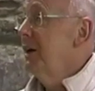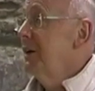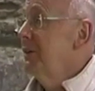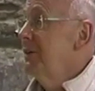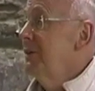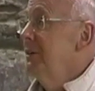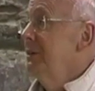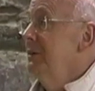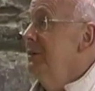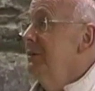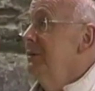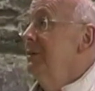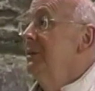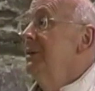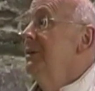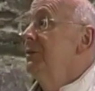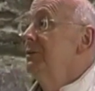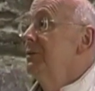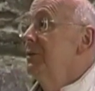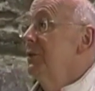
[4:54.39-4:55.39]
that. And
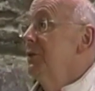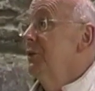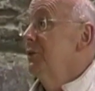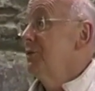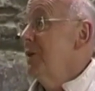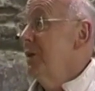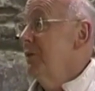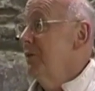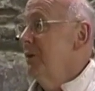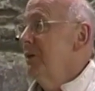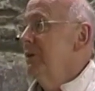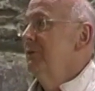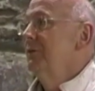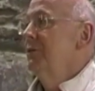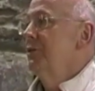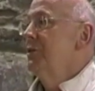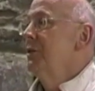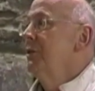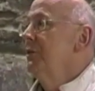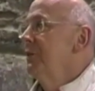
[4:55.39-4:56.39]
these are rather graphic
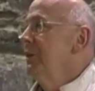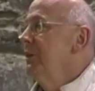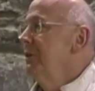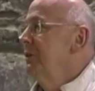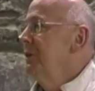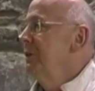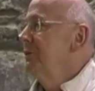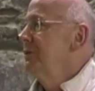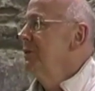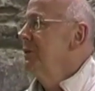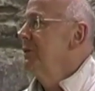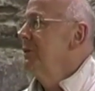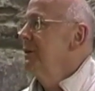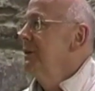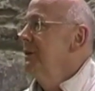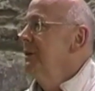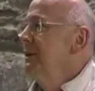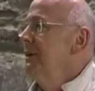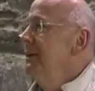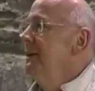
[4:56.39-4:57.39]
and, for us, I think,
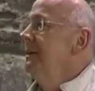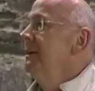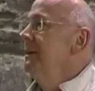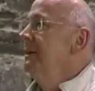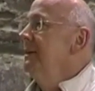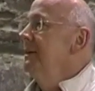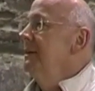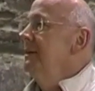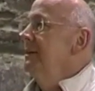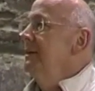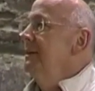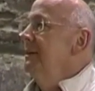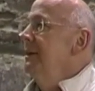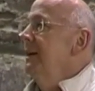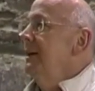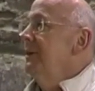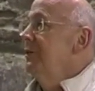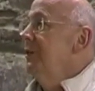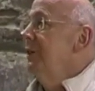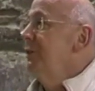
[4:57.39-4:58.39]
rather
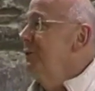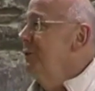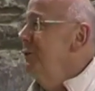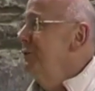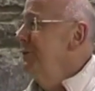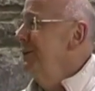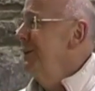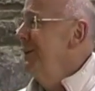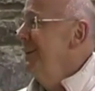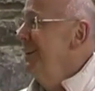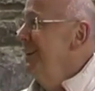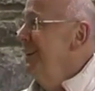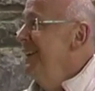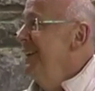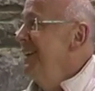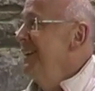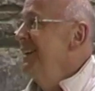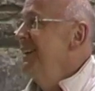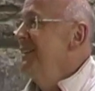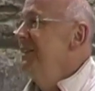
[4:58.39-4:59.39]
excessive.
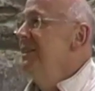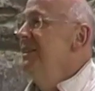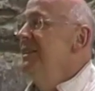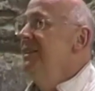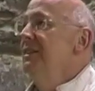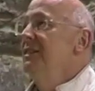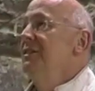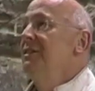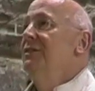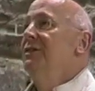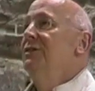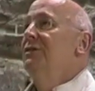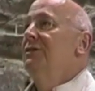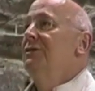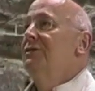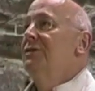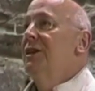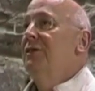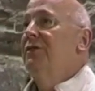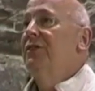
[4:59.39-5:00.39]
The
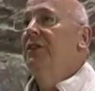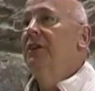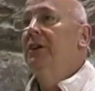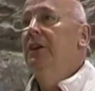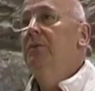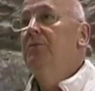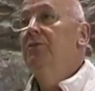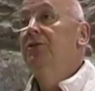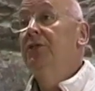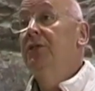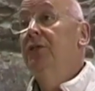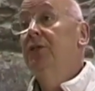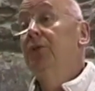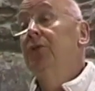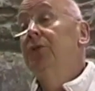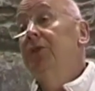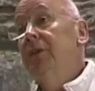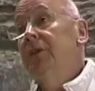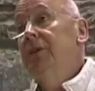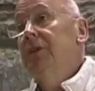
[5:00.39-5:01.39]
graphic images,
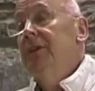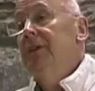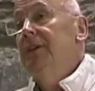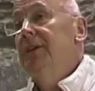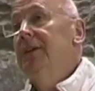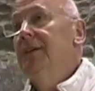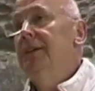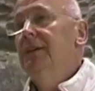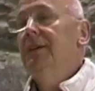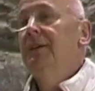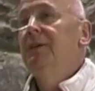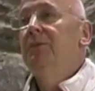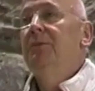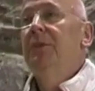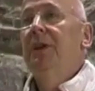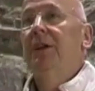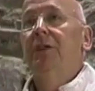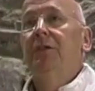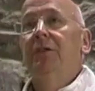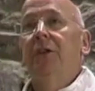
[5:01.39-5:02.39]
although
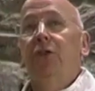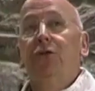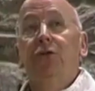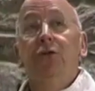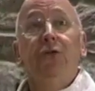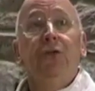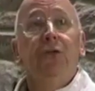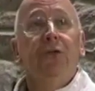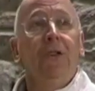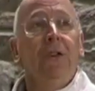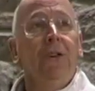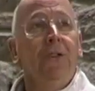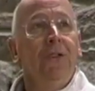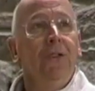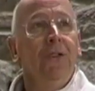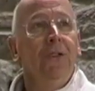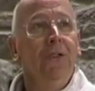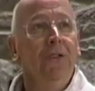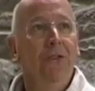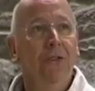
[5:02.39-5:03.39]
many of our
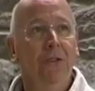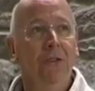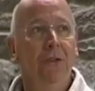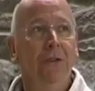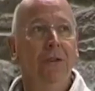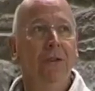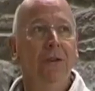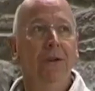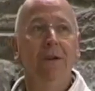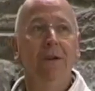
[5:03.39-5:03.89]
crucifixes